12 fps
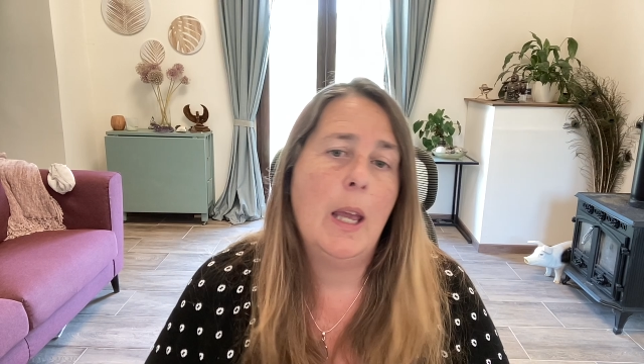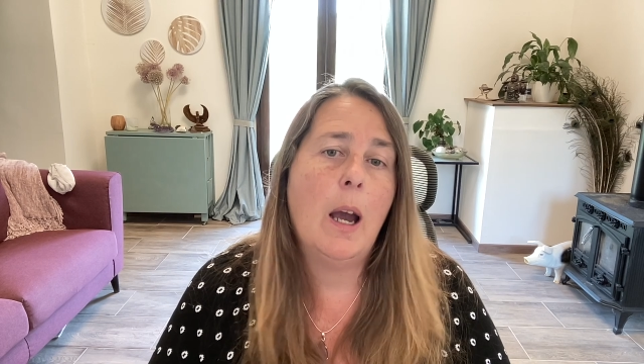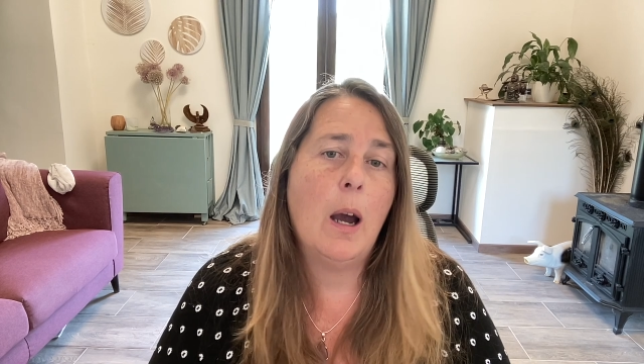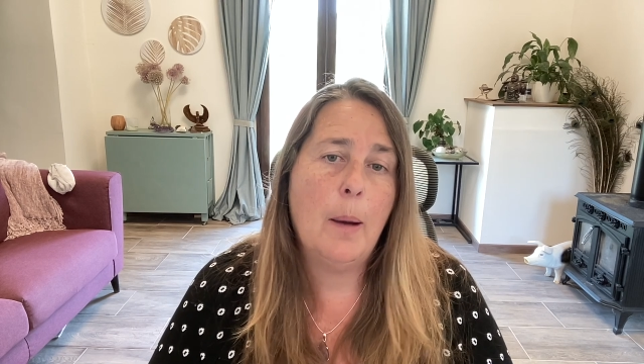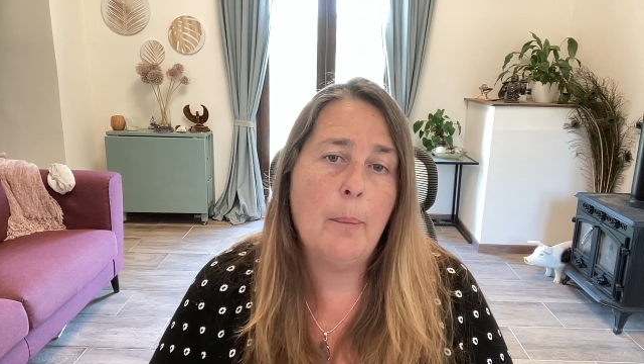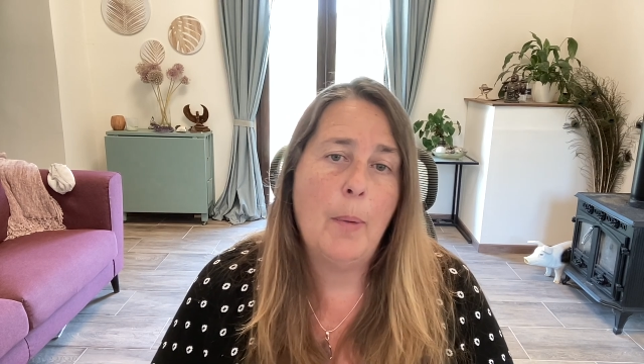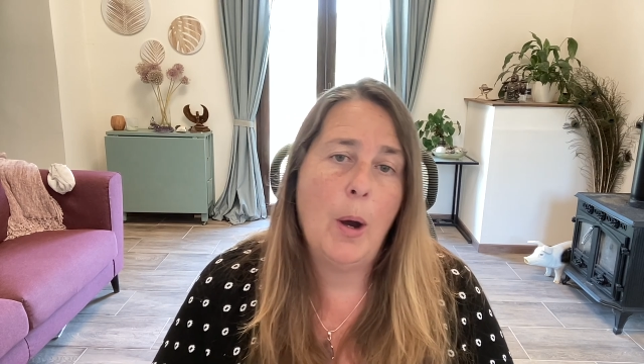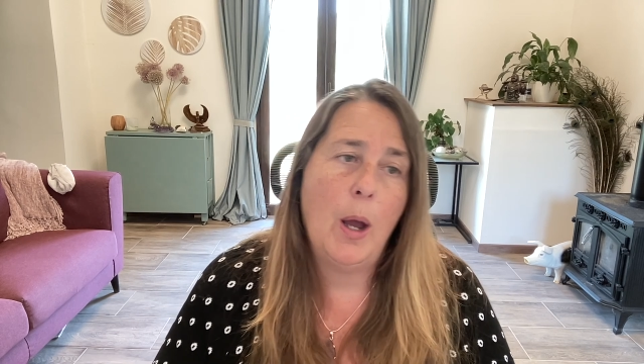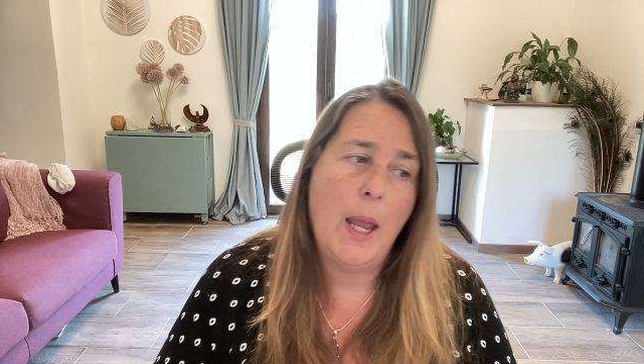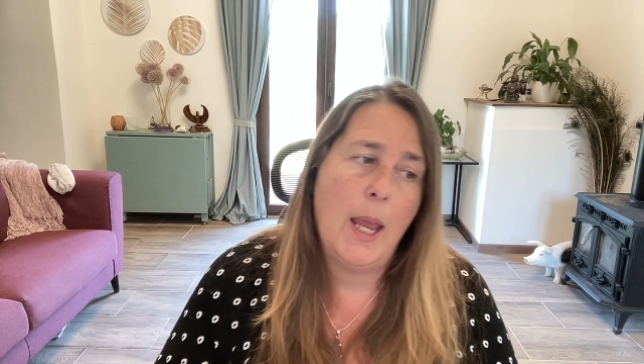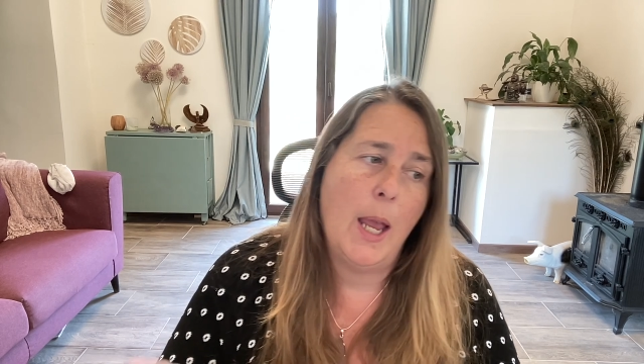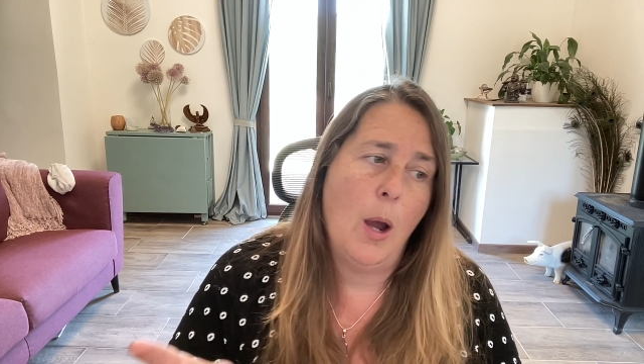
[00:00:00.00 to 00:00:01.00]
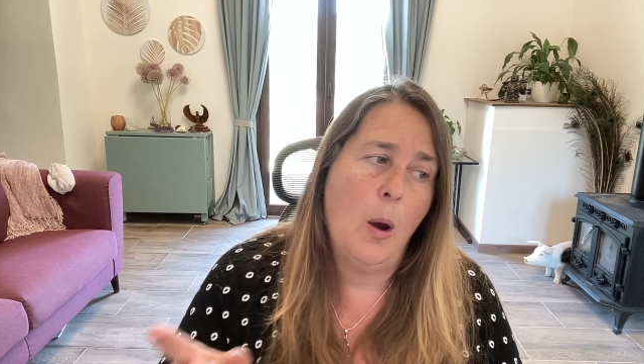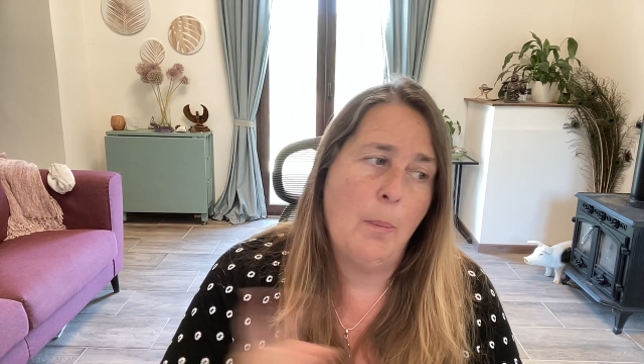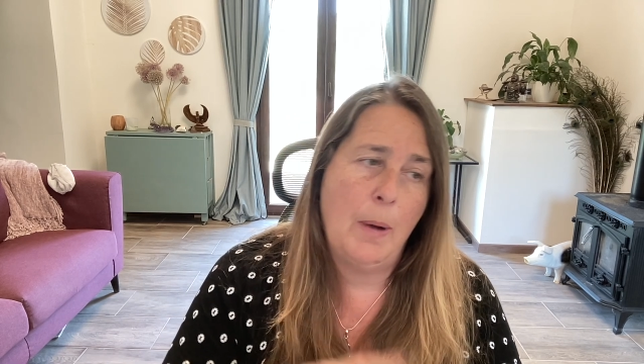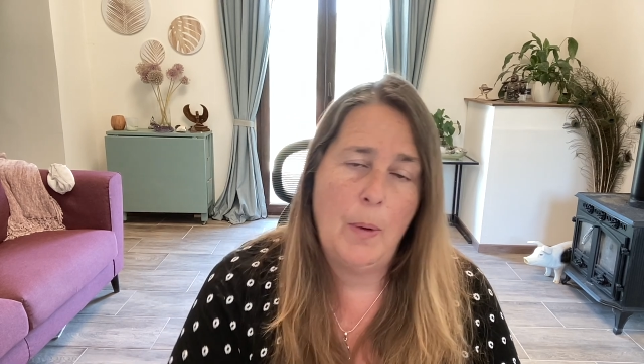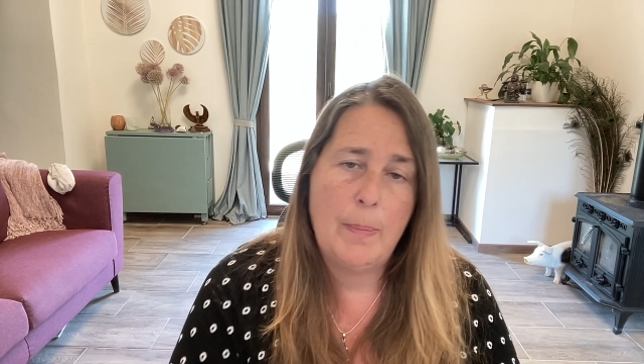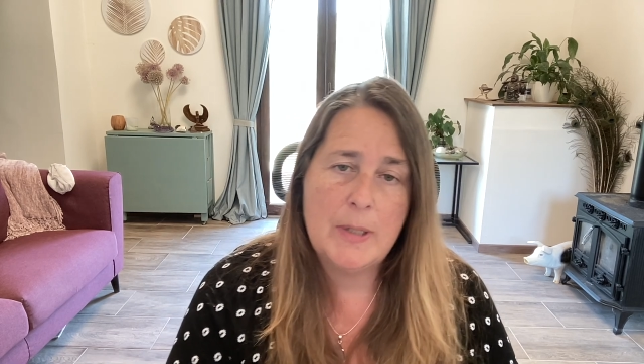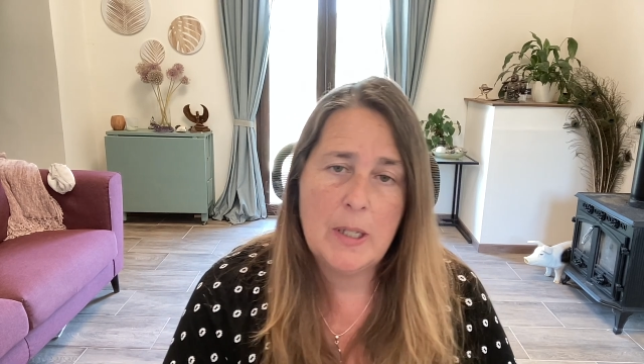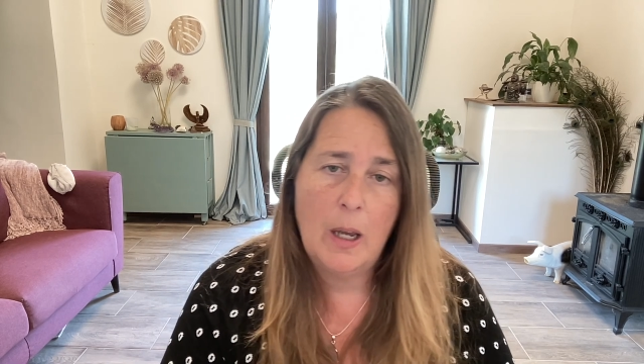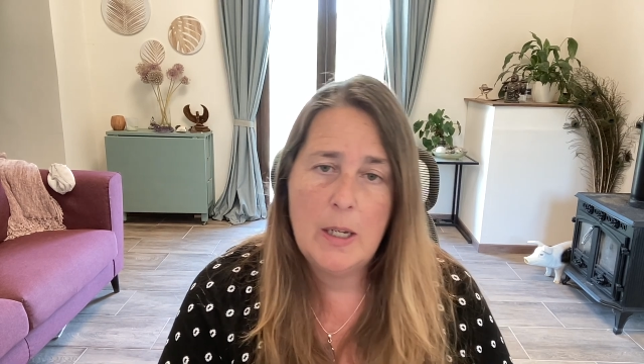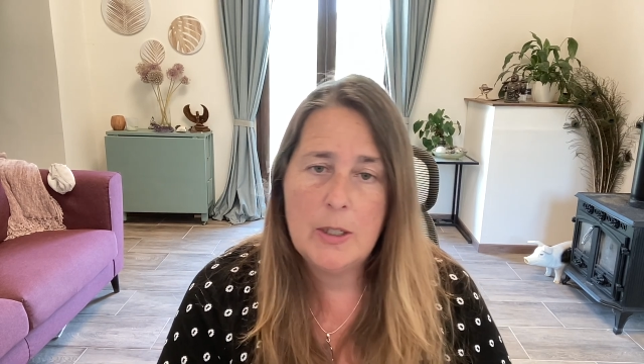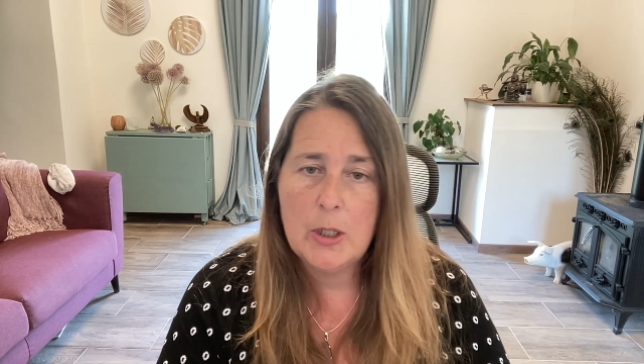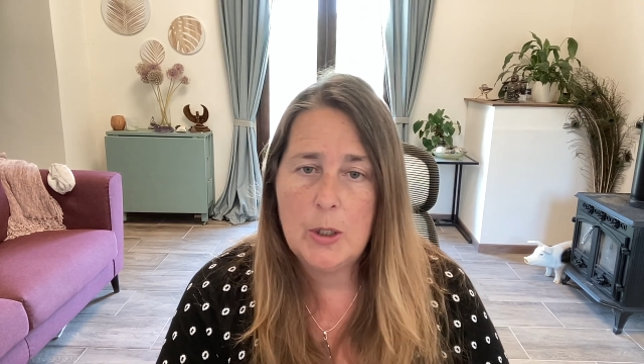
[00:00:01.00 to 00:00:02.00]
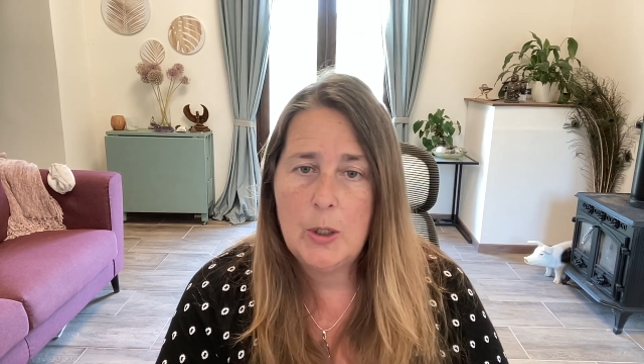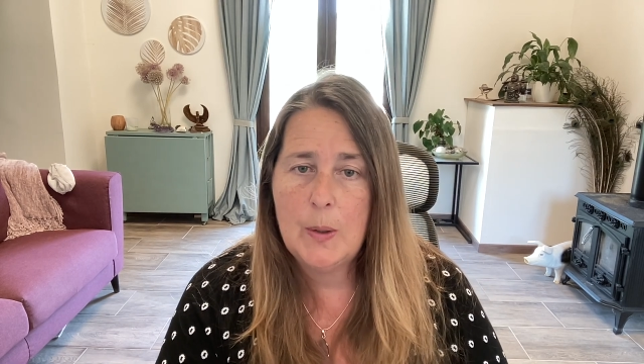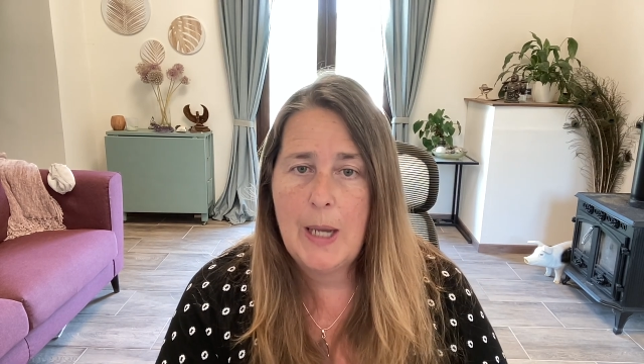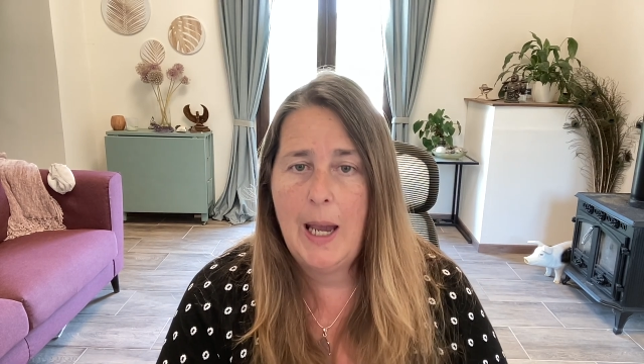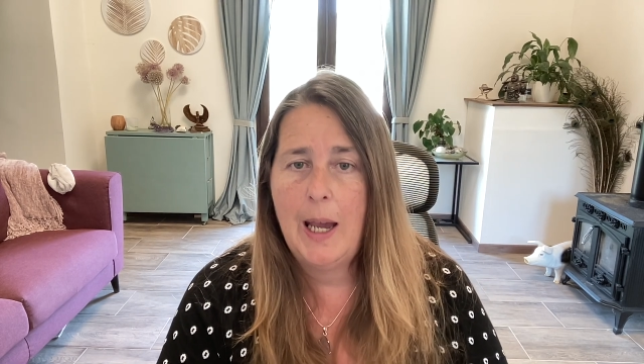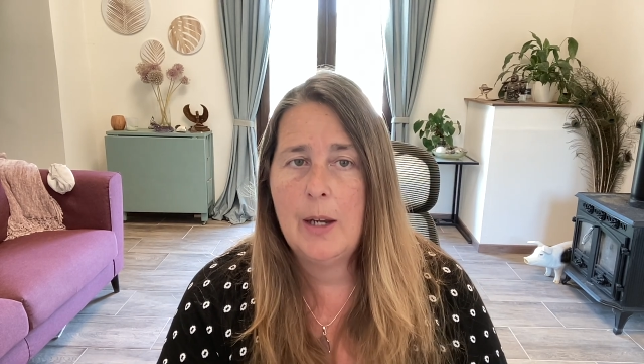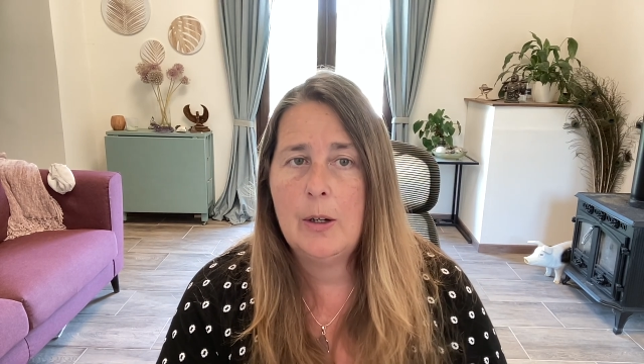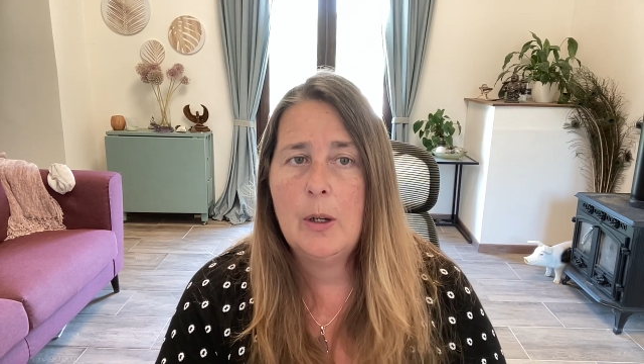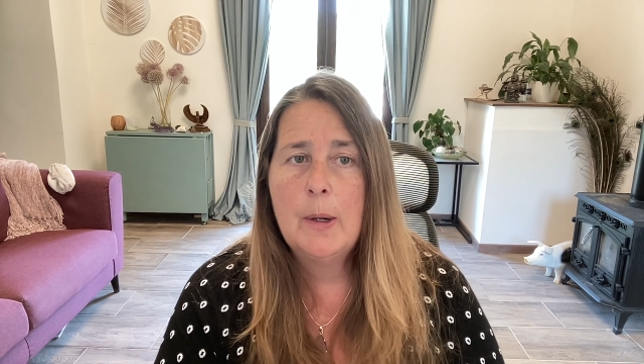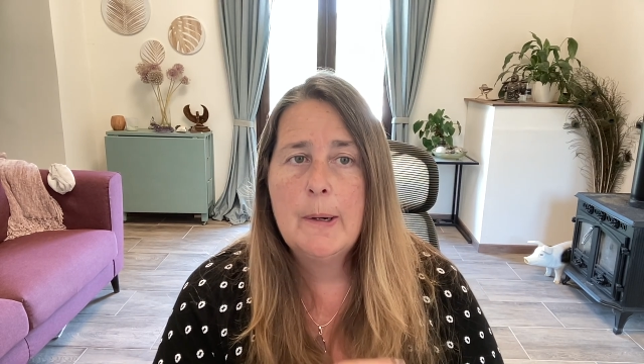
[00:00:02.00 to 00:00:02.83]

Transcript: on my website, so you can